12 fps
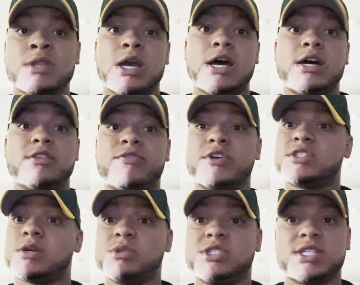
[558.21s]
Uh, the first
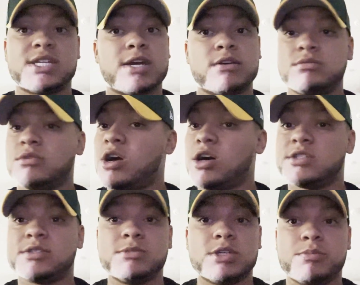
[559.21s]
time we took it out,
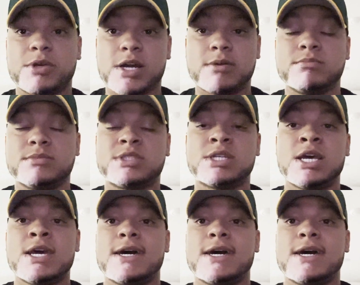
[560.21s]
awesome, no problems.